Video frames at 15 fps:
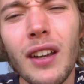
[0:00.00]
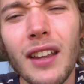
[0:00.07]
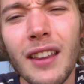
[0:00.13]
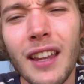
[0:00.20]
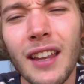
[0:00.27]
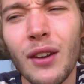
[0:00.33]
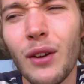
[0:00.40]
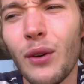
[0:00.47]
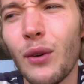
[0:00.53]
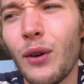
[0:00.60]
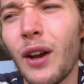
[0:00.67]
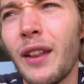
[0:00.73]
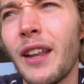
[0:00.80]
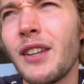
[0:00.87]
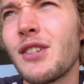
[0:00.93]
and
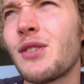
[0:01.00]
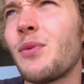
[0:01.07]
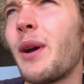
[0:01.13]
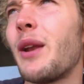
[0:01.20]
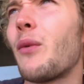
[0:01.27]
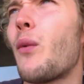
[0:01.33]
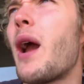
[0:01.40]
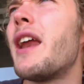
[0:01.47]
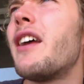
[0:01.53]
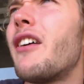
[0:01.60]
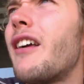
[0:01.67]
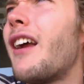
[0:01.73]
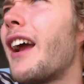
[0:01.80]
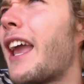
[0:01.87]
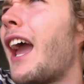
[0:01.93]
then just went,
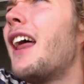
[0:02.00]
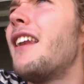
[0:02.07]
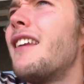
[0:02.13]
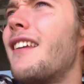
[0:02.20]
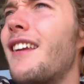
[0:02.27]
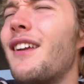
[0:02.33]
"Waiter, again!"